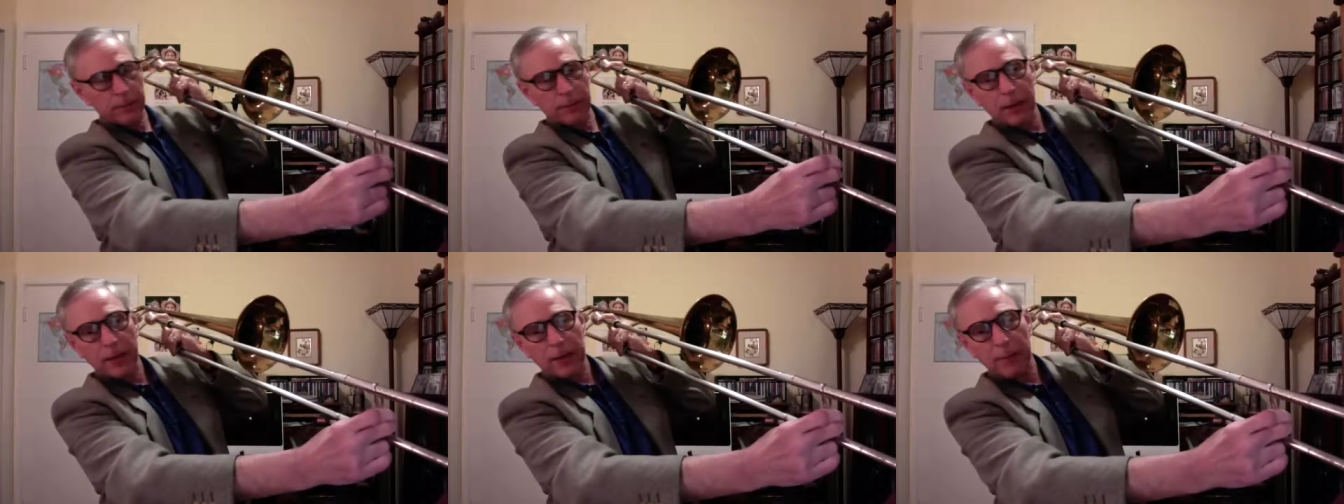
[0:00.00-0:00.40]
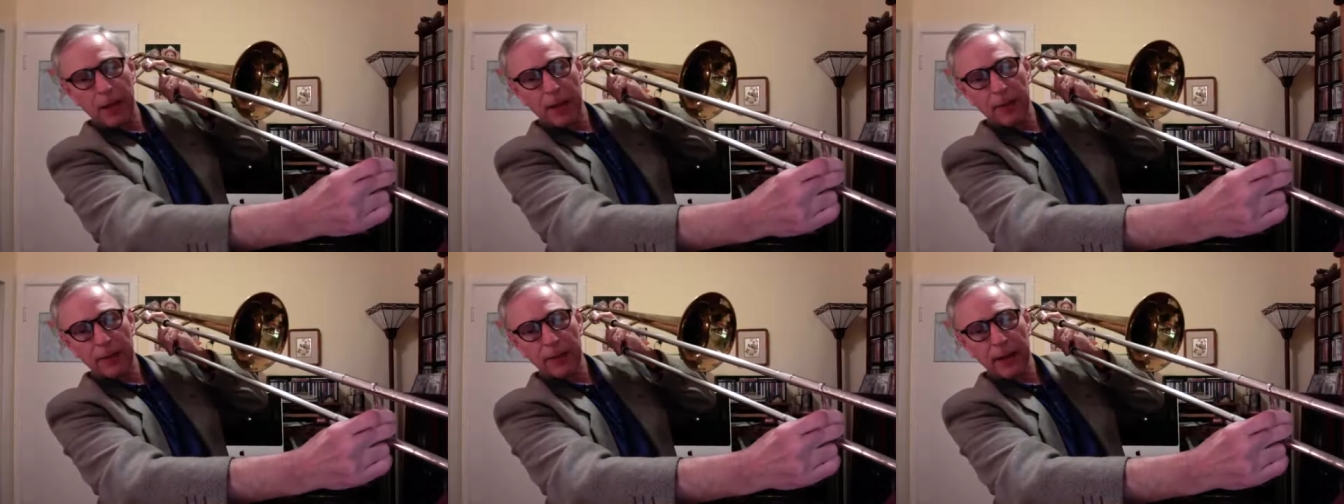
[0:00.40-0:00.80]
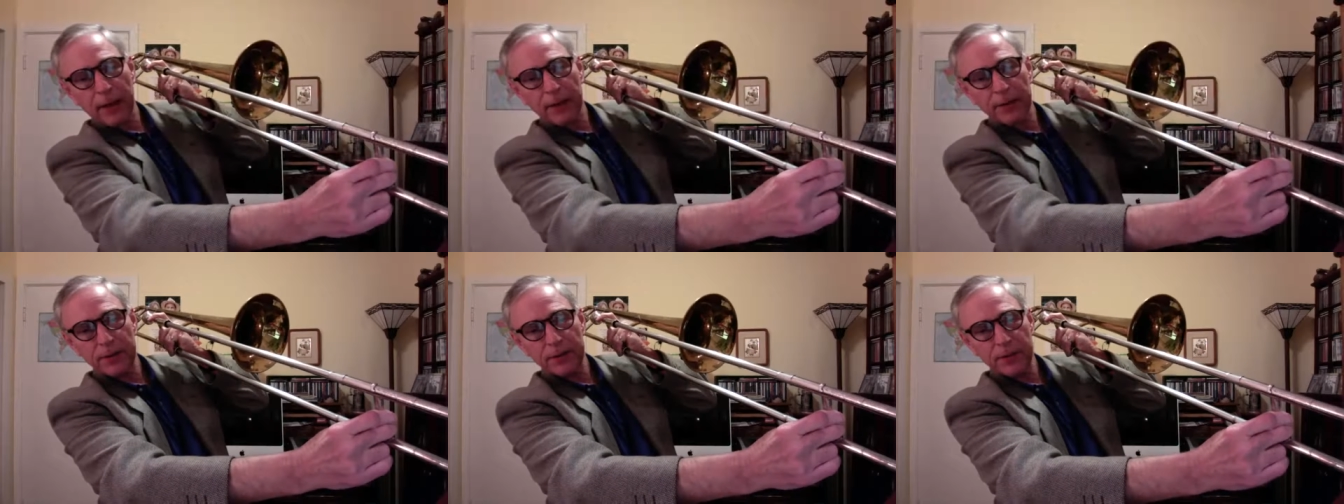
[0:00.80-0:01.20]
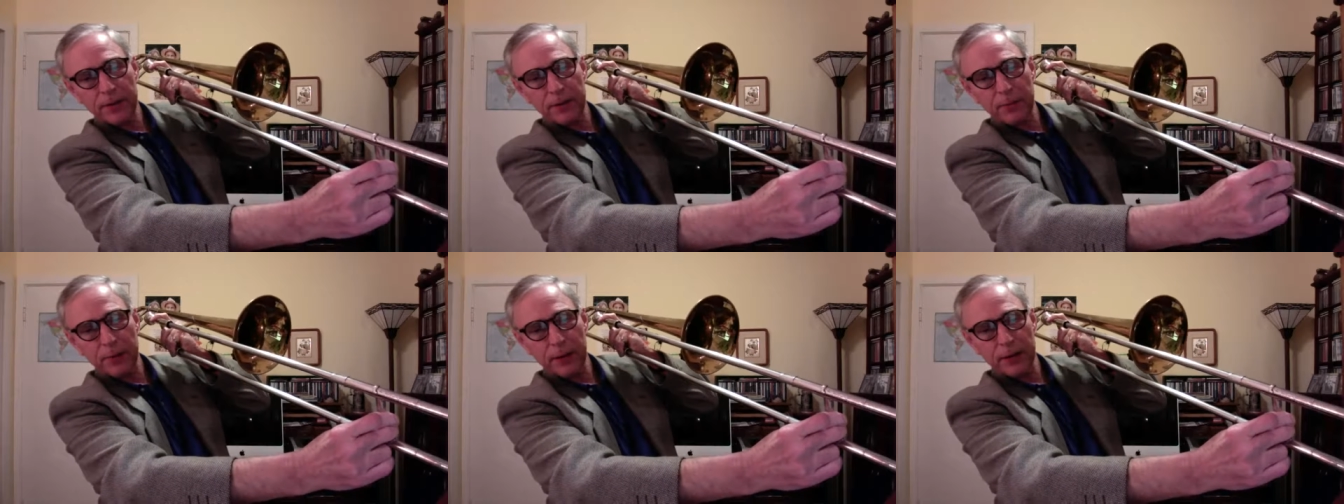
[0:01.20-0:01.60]
right about there. Do you
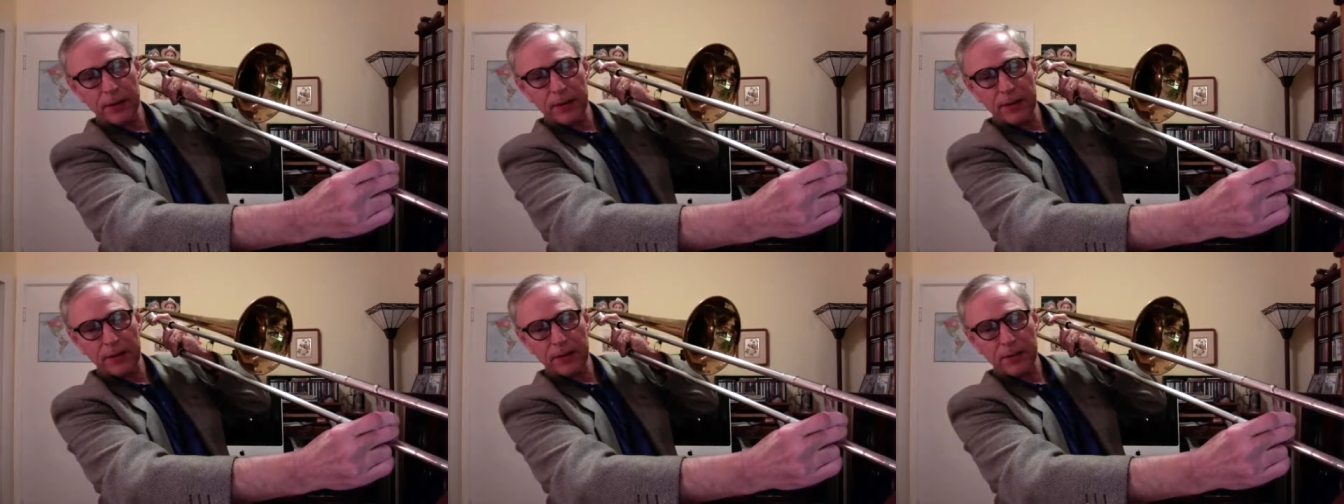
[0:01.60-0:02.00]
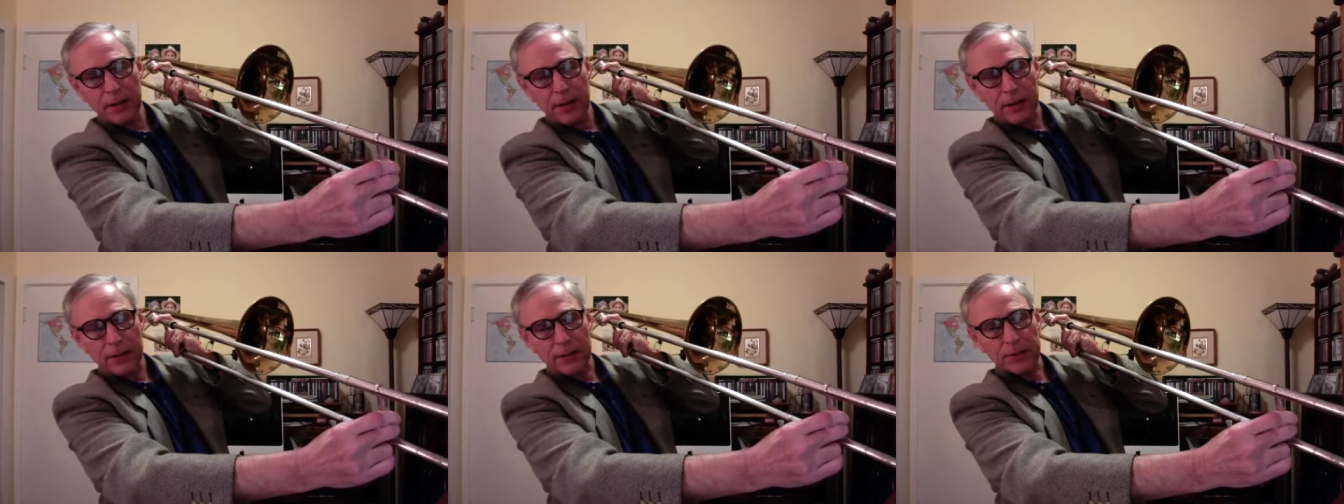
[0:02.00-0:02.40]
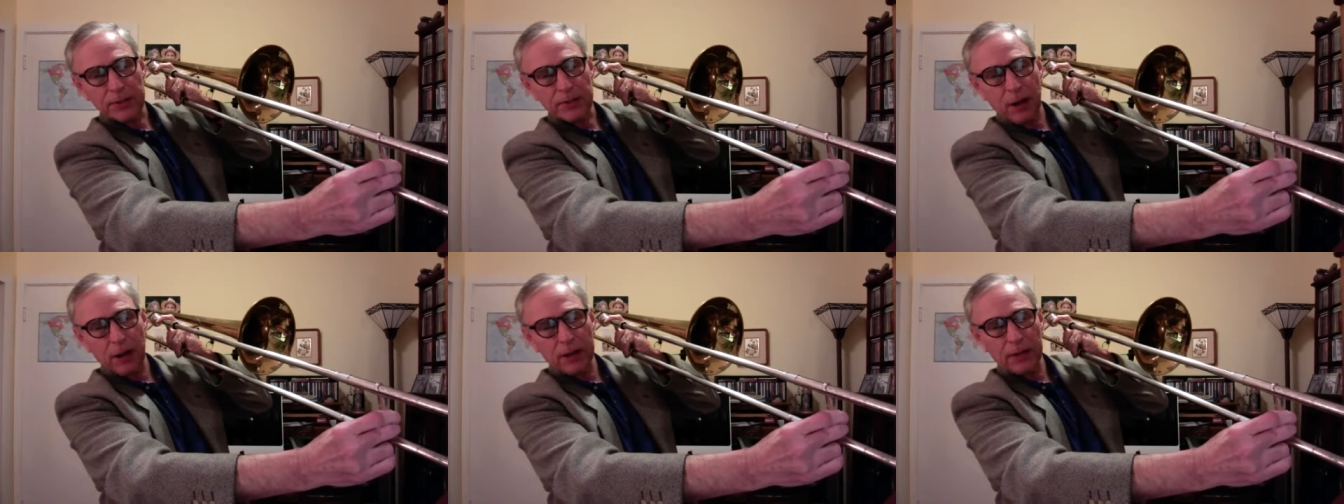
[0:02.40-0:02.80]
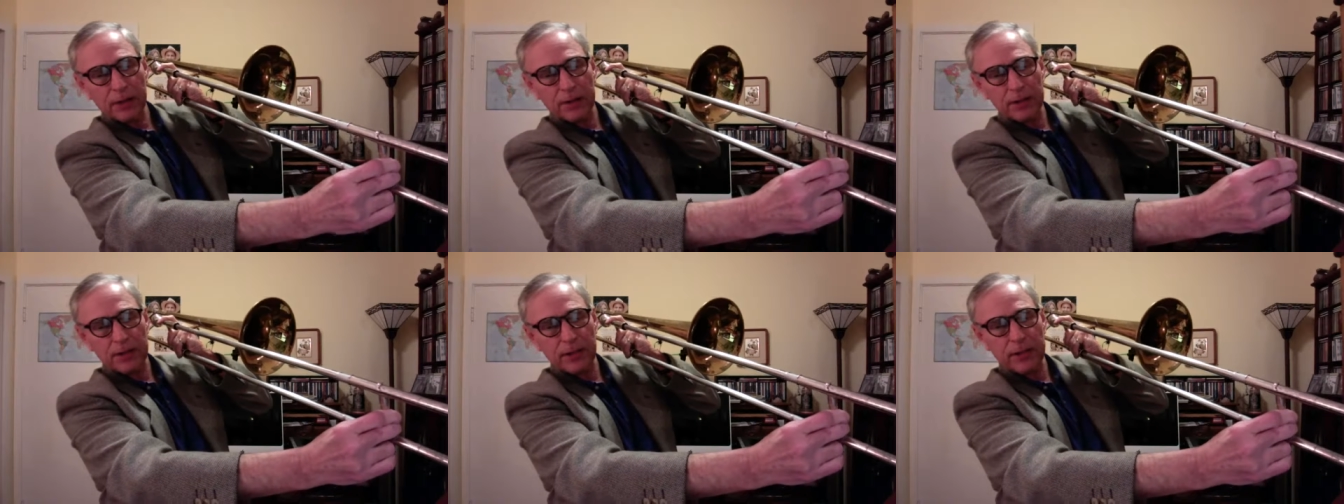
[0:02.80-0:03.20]
see where it is? The stocking
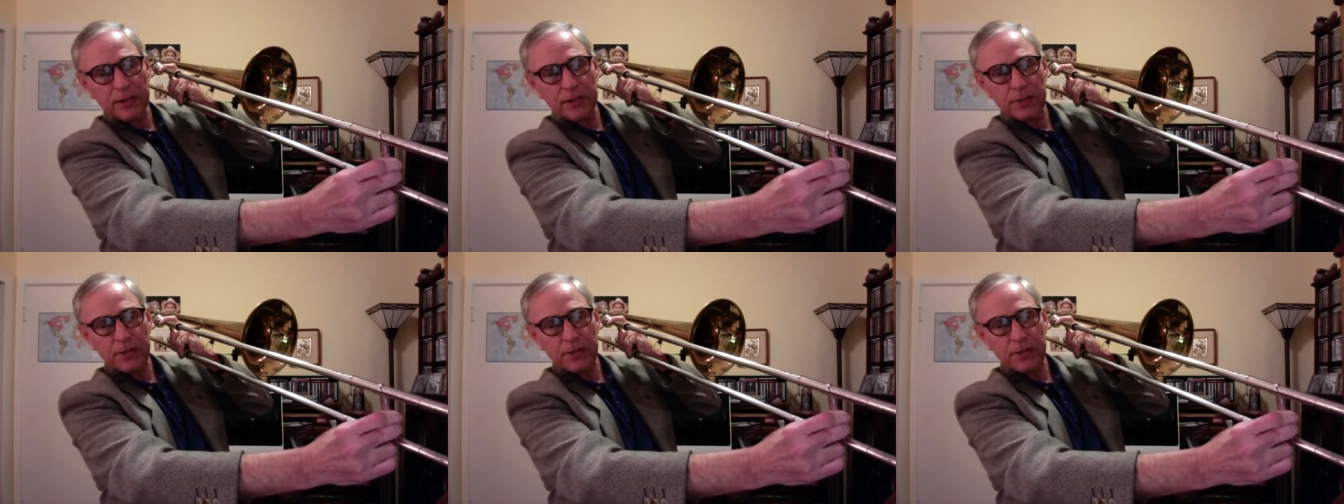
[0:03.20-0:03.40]
of the slide